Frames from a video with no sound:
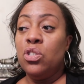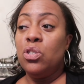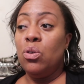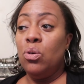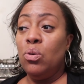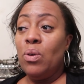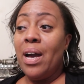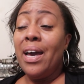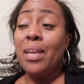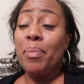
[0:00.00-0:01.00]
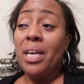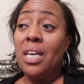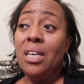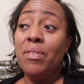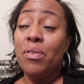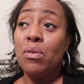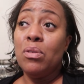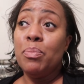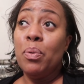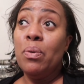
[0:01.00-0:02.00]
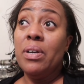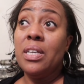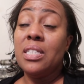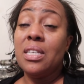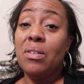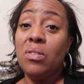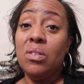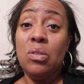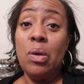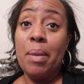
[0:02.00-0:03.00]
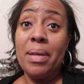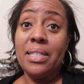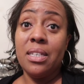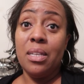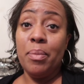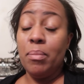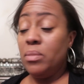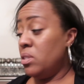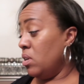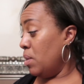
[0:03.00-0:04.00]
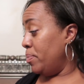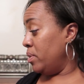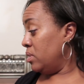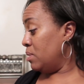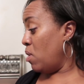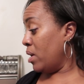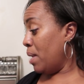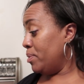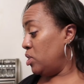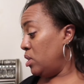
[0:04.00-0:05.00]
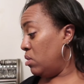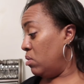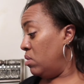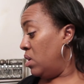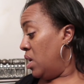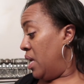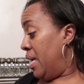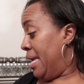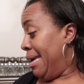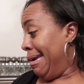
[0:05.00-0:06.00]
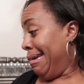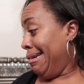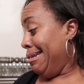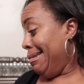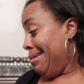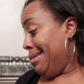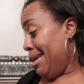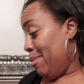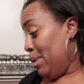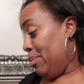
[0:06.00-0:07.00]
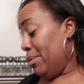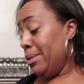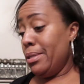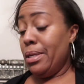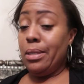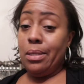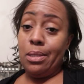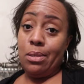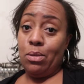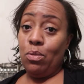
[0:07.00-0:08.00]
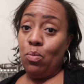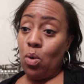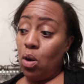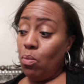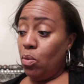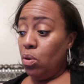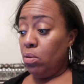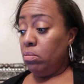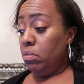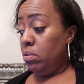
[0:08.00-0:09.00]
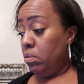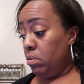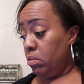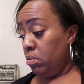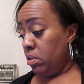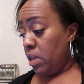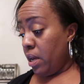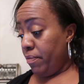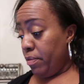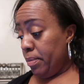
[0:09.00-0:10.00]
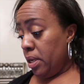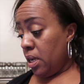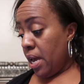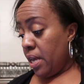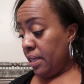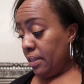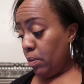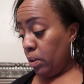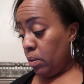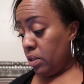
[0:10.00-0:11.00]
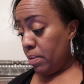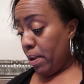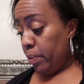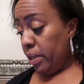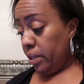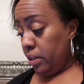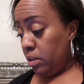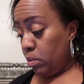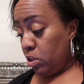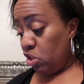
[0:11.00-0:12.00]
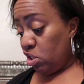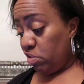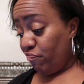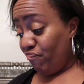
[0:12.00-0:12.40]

So I gotta pay for those points. I don't know how much that's gonna be. I'm just look up a small cappuccino. And see how many points that is. So won't. There's no snacking for me tonight unless I want to go into my weeklies, which